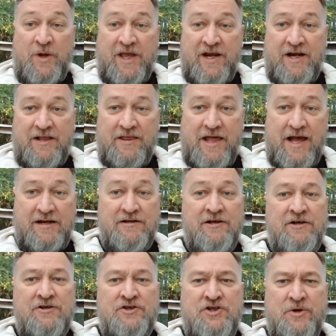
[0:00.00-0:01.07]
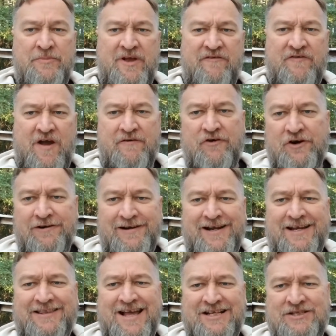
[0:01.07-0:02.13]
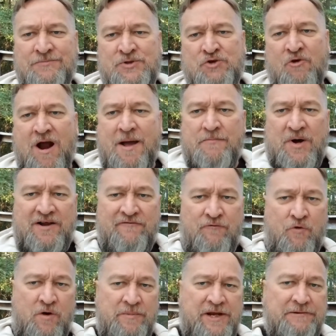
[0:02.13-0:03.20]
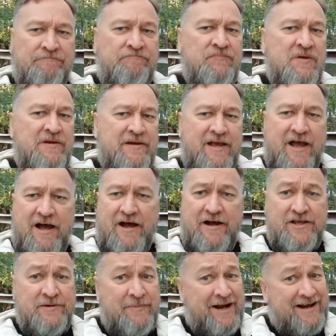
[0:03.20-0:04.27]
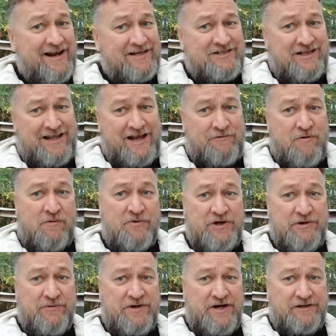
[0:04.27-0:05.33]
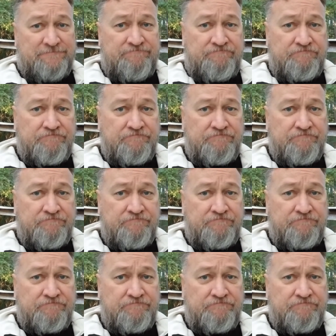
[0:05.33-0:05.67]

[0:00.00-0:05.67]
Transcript: we get into that, do me a favor, hit that subscribe button for me. You might actually like what we're doing here.